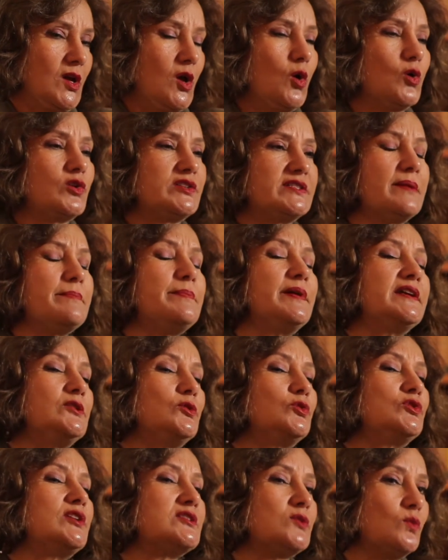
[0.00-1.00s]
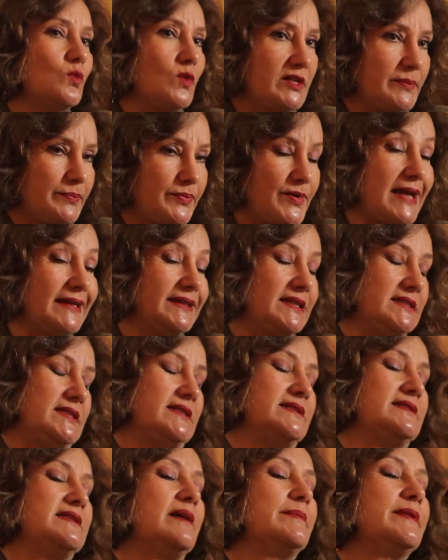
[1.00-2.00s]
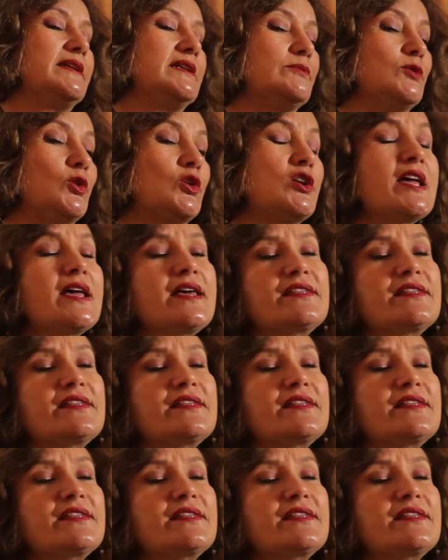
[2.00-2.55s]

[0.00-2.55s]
or somebody who doesn't want to practice Islam anymore,